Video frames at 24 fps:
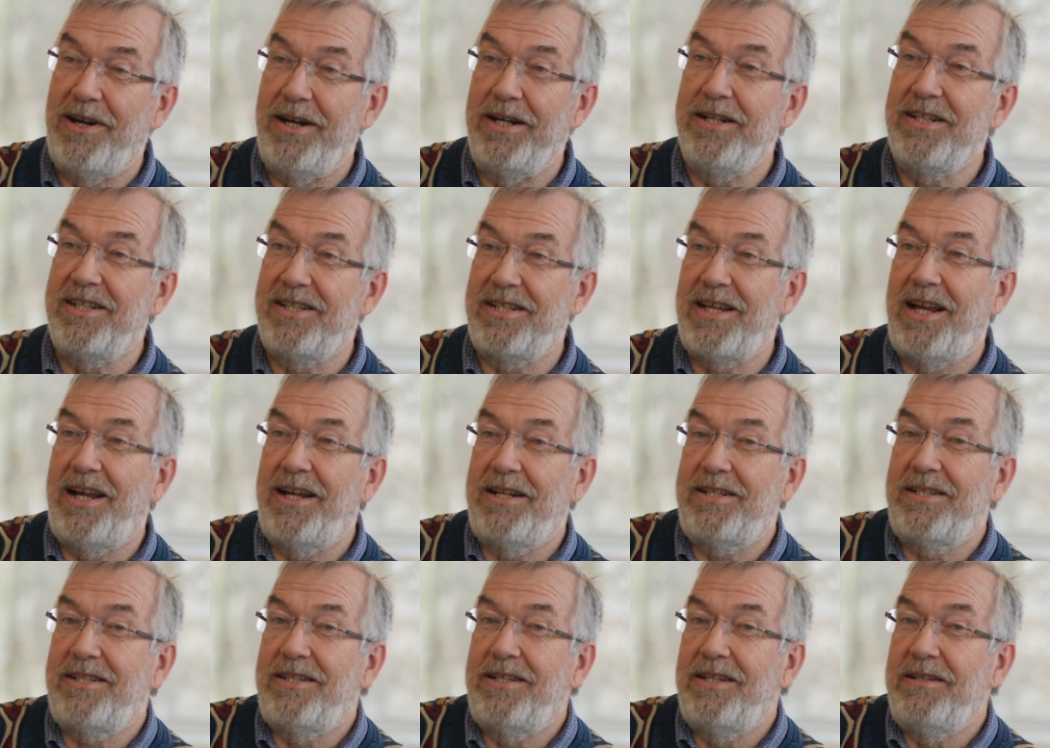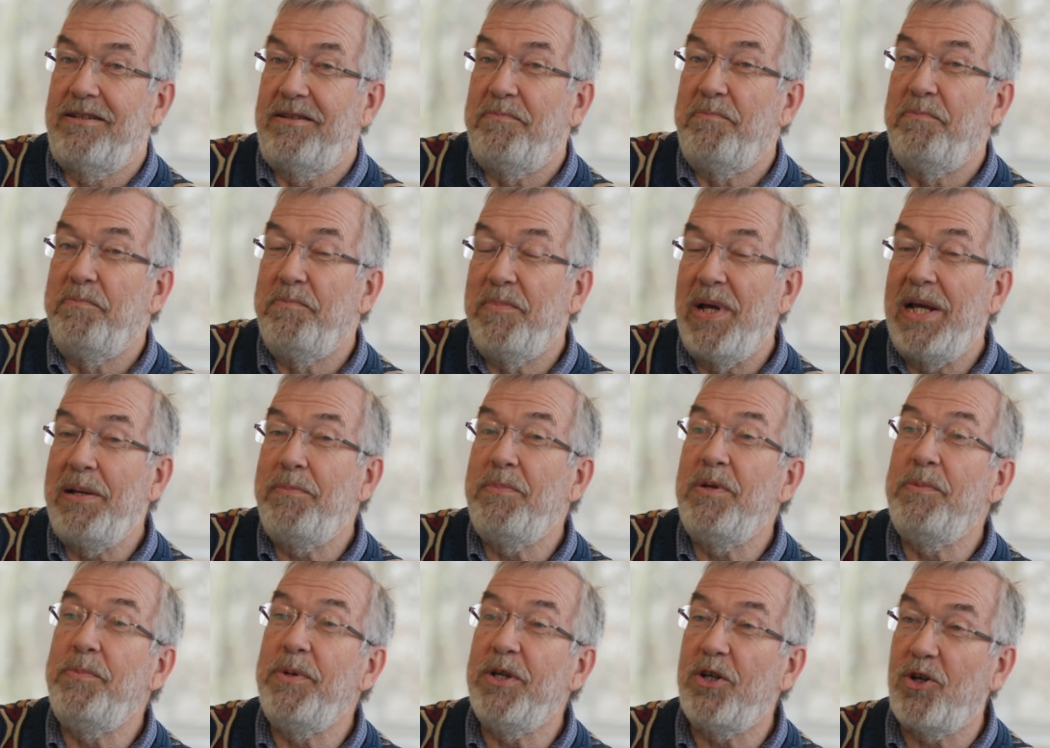right, starts to
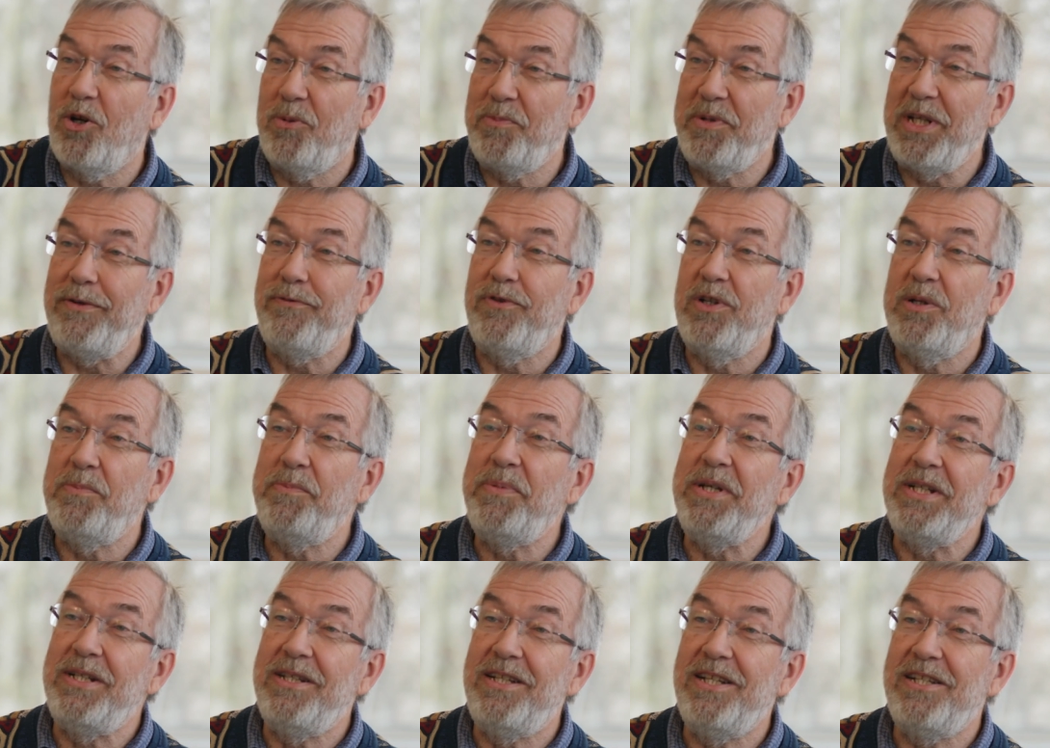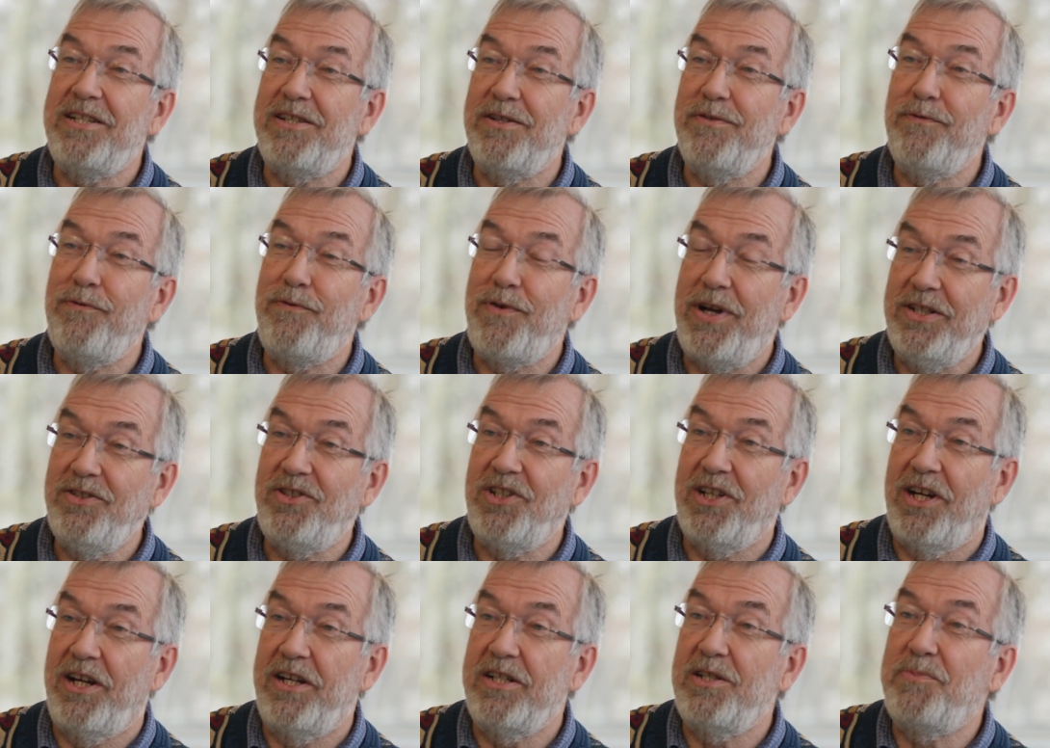maybe become even a bit
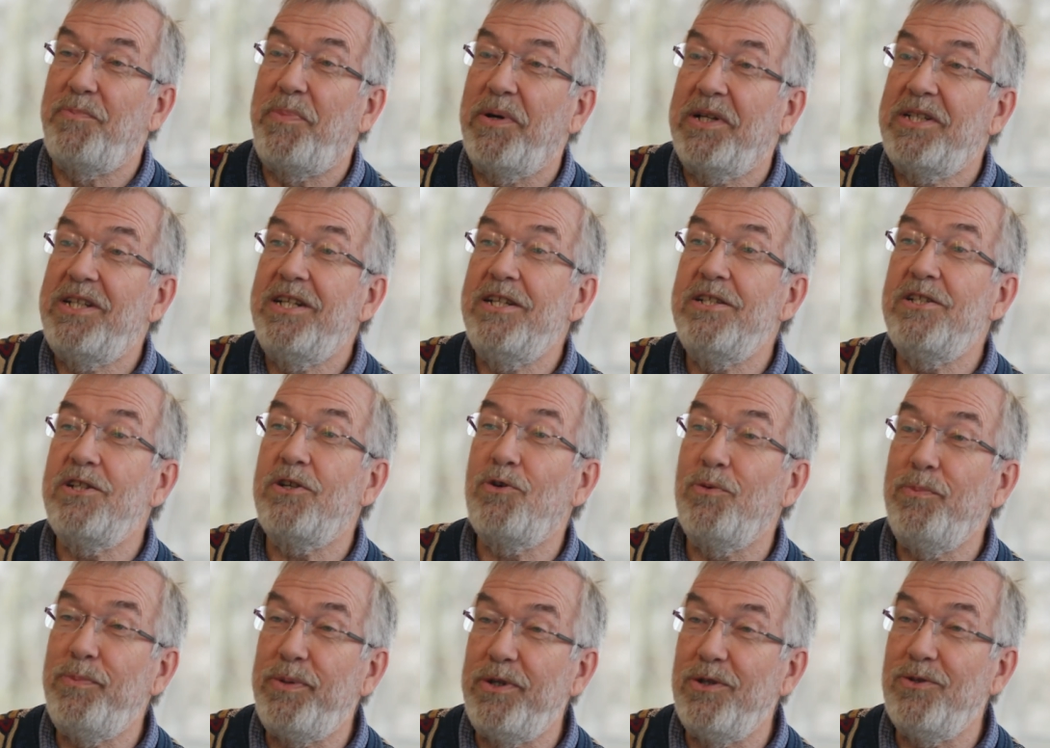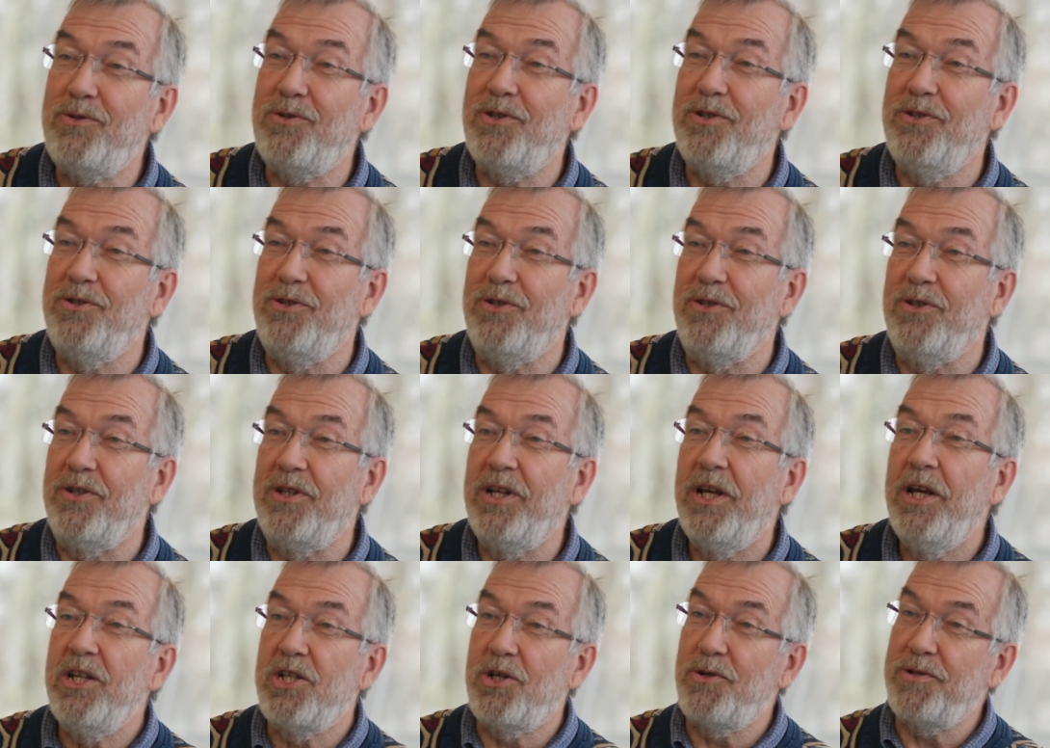disenfranchised, but he's a computer
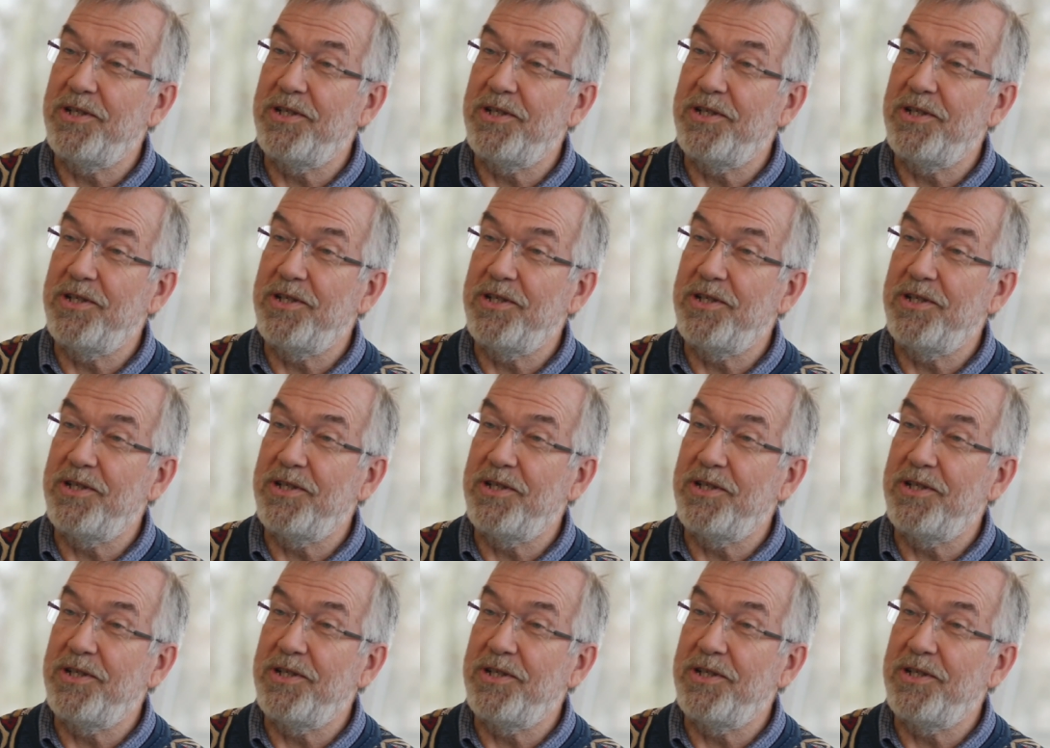nerd.